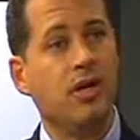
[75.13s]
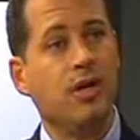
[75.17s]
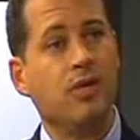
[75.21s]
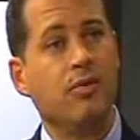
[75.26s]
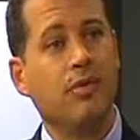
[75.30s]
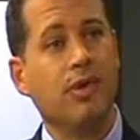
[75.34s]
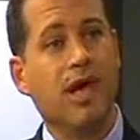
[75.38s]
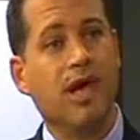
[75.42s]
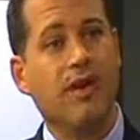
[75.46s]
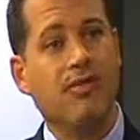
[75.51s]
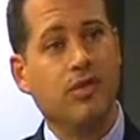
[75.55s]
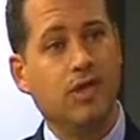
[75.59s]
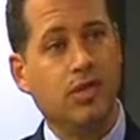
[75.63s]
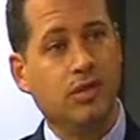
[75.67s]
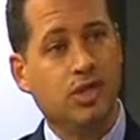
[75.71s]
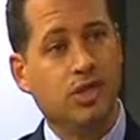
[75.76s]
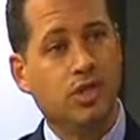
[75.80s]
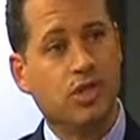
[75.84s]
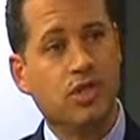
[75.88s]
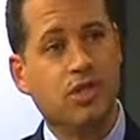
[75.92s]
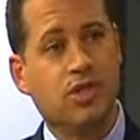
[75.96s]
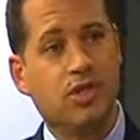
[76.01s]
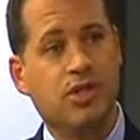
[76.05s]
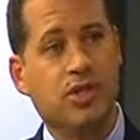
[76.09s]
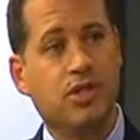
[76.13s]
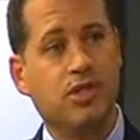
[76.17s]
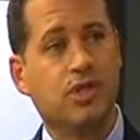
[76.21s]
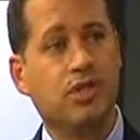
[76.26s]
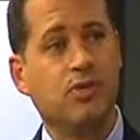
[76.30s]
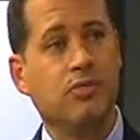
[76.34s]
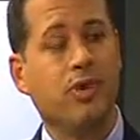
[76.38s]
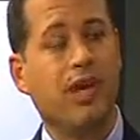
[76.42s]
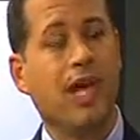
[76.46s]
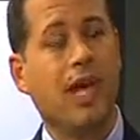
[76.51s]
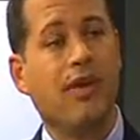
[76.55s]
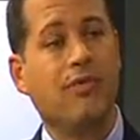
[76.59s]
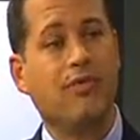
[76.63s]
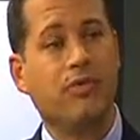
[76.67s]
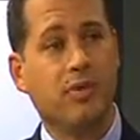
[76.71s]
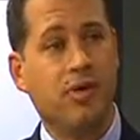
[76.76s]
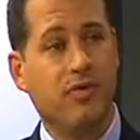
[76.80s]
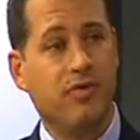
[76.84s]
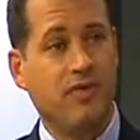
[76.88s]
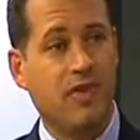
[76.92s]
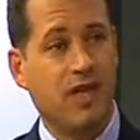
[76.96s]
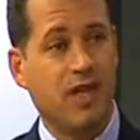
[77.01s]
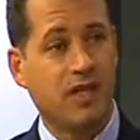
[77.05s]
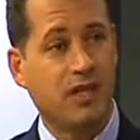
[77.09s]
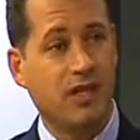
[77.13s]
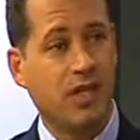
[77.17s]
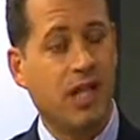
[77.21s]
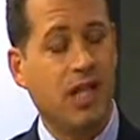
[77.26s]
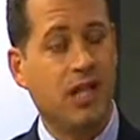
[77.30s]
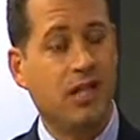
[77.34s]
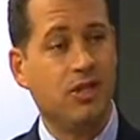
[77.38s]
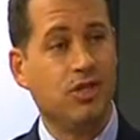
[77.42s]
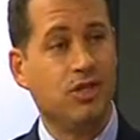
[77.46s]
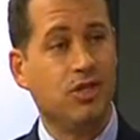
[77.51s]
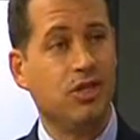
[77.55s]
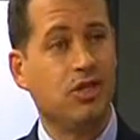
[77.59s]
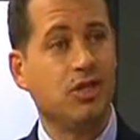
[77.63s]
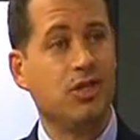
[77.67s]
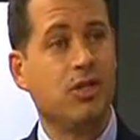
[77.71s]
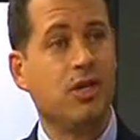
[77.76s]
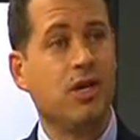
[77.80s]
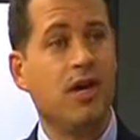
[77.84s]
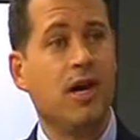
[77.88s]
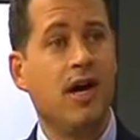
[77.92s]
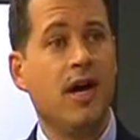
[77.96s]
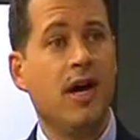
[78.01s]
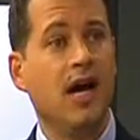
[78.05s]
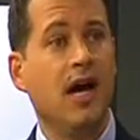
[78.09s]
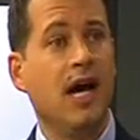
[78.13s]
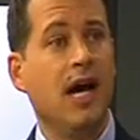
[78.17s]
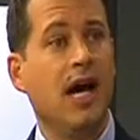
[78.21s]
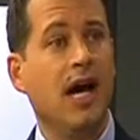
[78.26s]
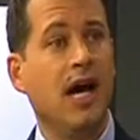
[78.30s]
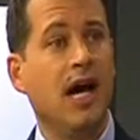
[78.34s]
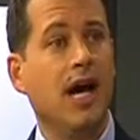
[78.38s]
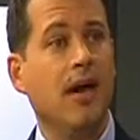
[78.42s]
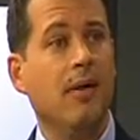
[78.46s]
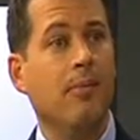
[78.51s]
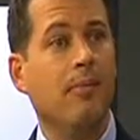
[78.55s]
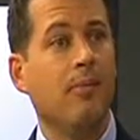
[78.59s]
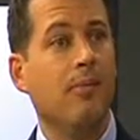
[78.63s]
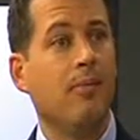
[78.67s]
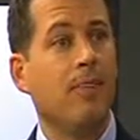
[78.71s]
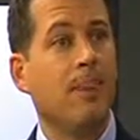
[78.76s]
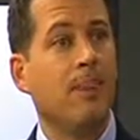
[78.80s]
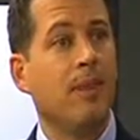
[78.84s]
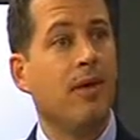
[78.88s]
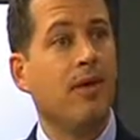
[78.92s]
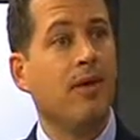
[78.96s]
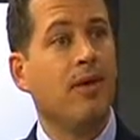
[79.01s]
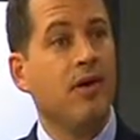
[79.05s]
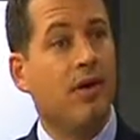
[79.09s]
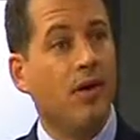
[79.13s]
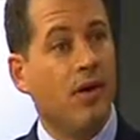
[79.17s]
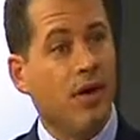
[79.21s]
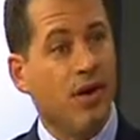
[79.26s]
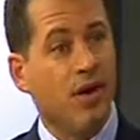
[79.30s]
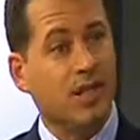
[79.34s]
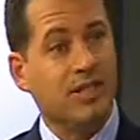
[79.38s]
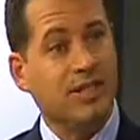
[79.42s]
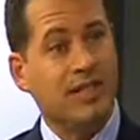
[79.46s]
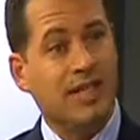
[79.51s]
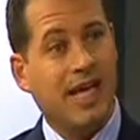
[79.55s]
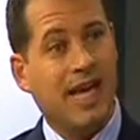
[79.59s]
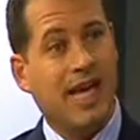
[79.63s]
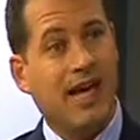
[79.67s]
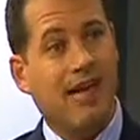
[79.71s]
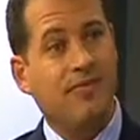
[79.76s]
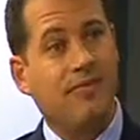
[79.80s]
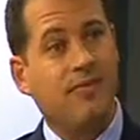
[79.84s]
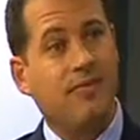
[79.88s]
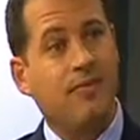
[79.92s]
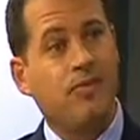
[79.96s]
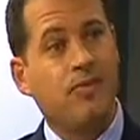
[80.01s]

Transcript: We have a nutritionist, we have reflexologists um, on staff